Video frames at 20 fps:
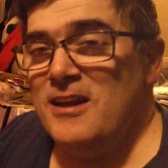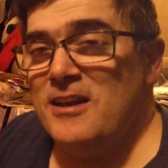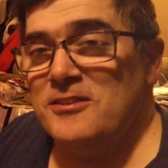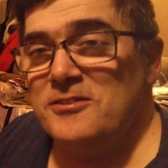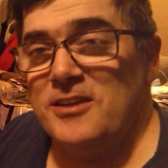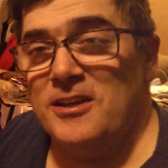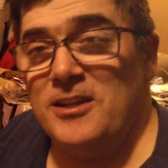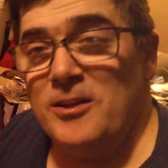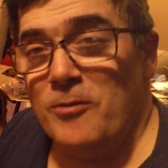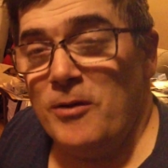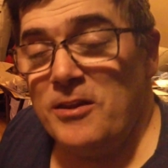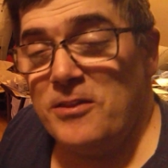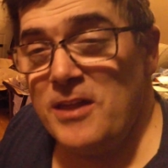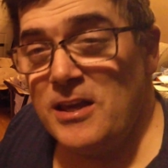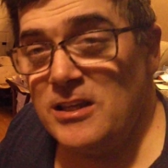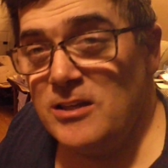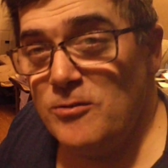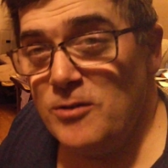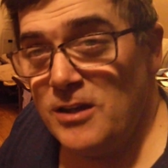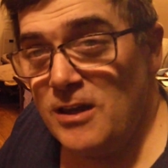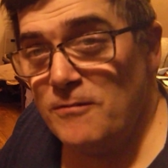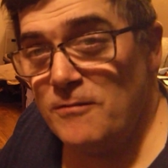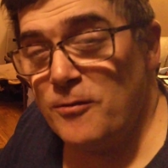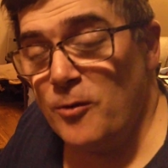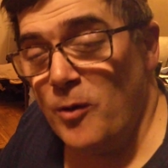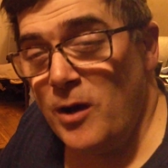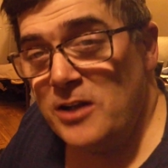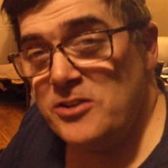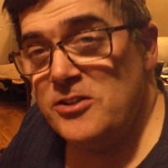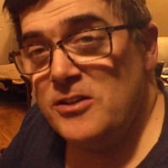So anyway, thank you again for
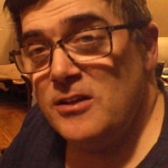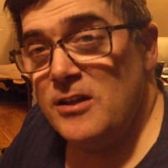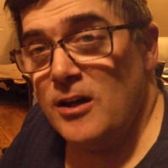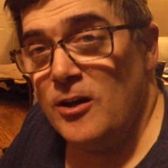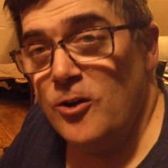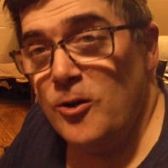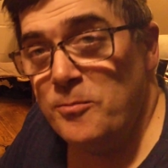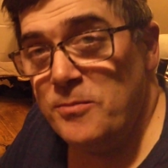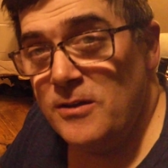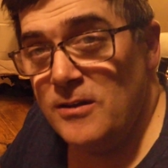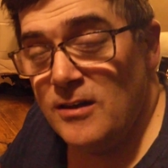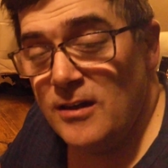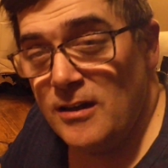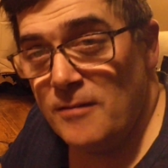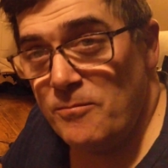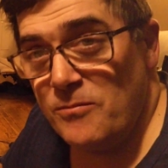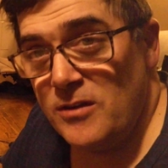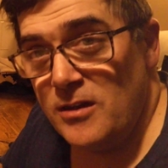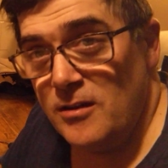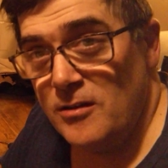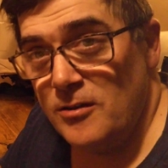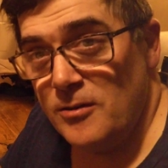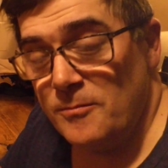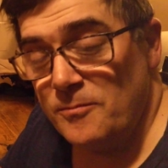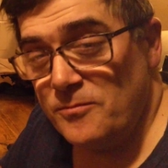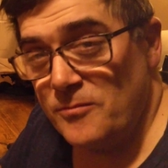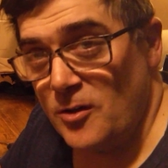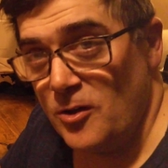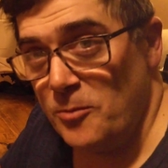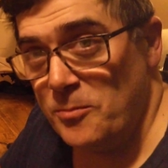watching. I hope you
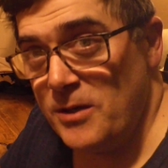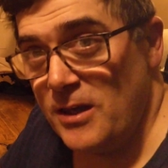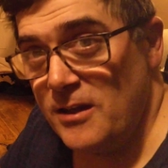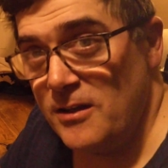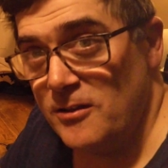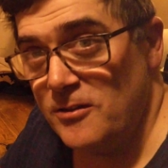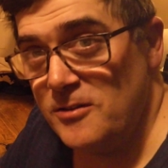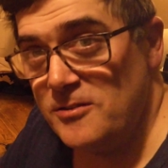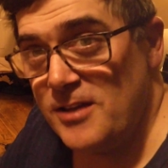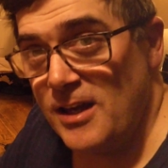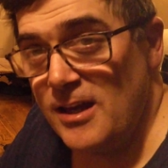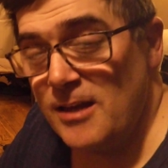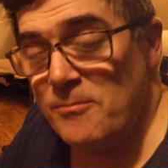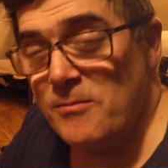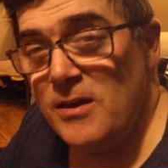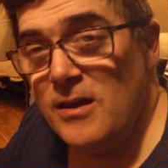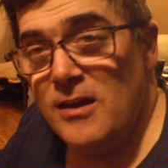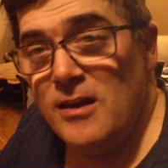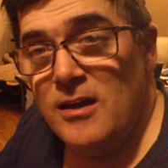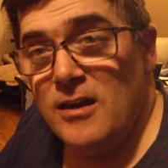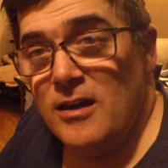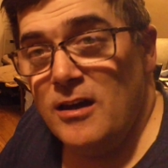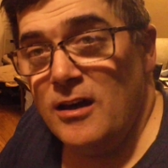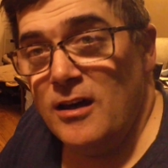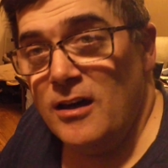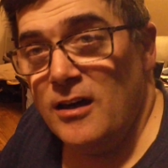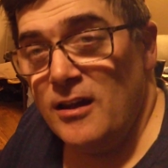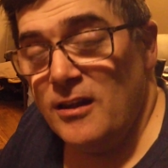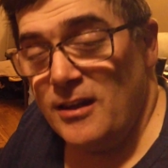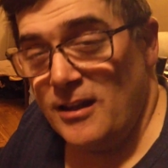had a good time.
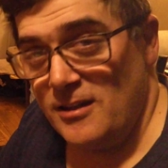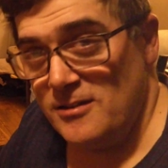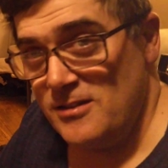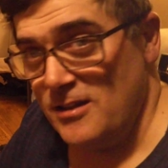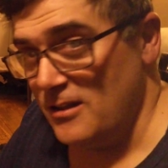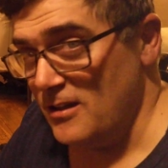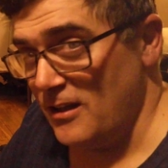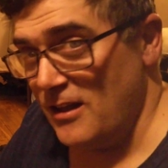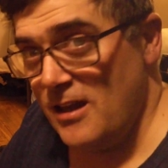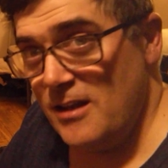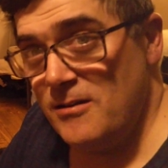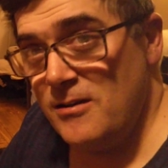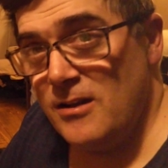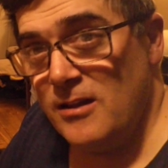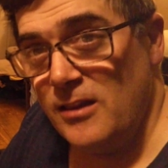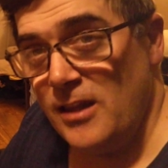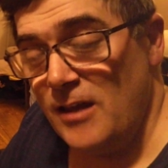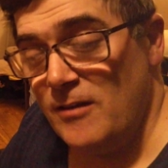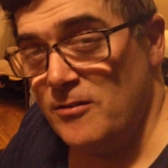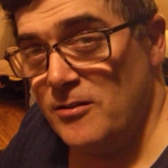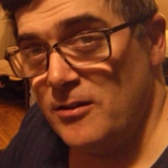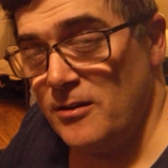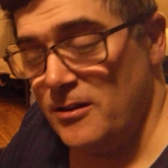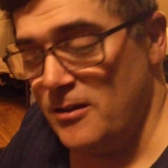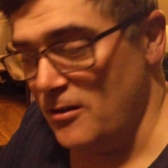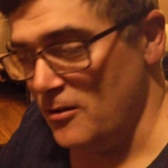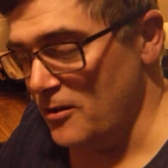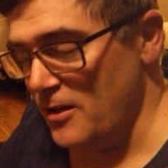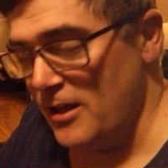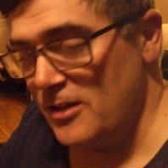Like I said again,
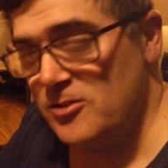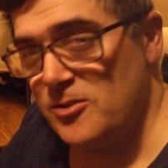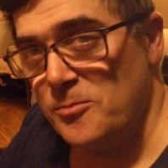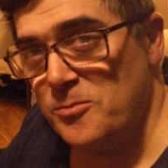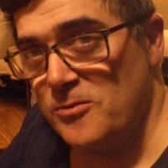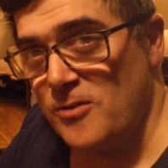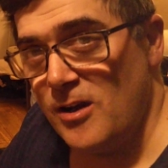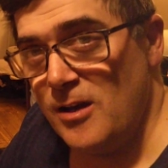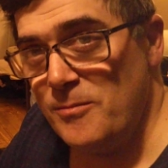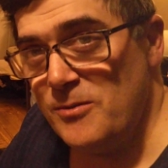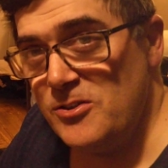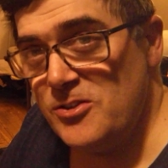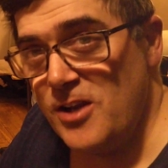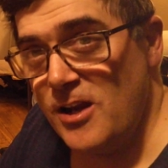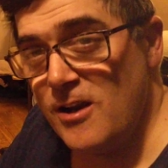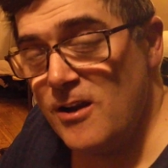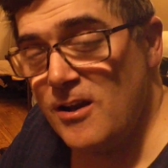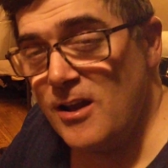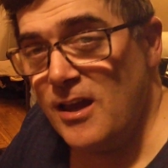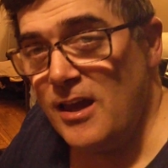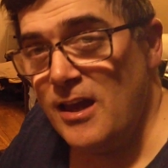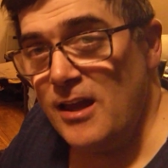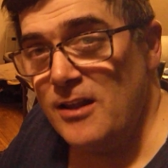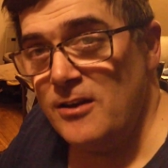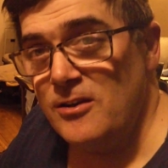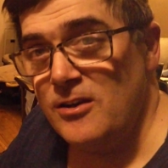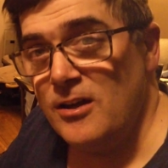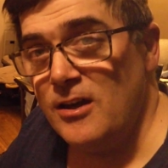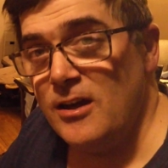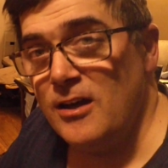like, subscribe, and share,
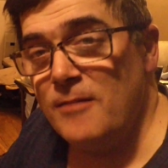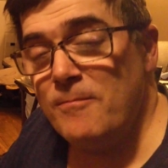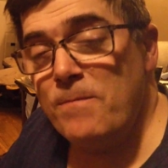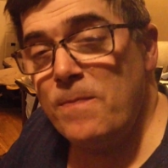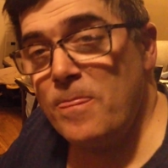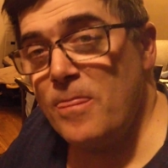and.